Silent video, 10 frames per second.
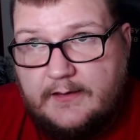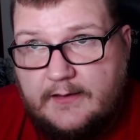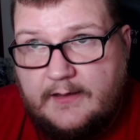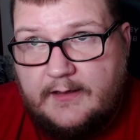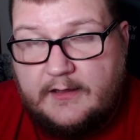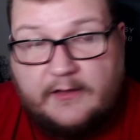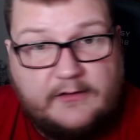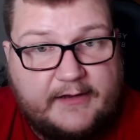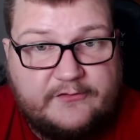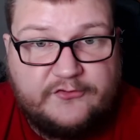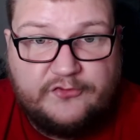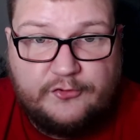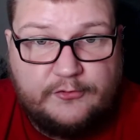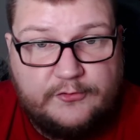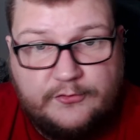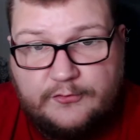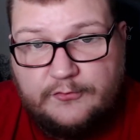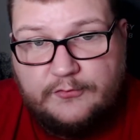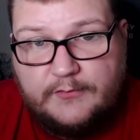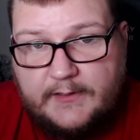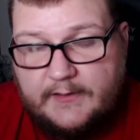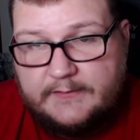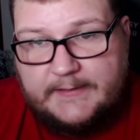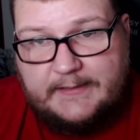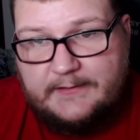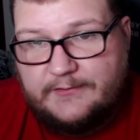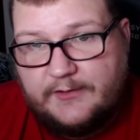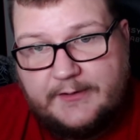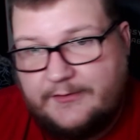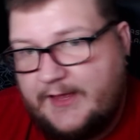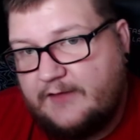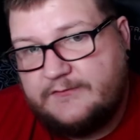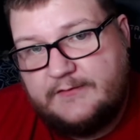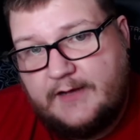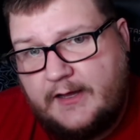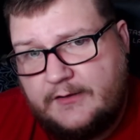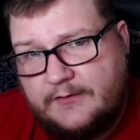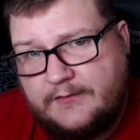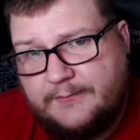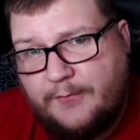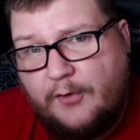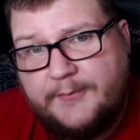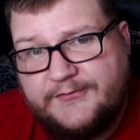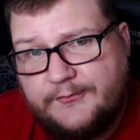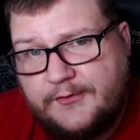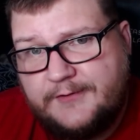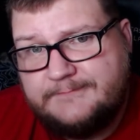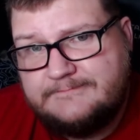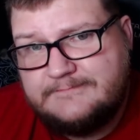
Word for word: Uh, collector's Guru, uh, the $30,000 Bulbasaur